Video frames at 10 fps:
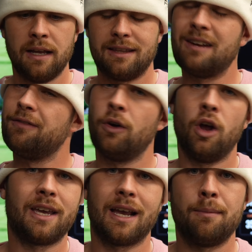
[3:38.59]
Didn't feel
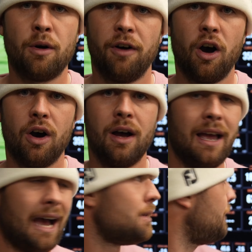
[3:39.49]
like it come off hot. And the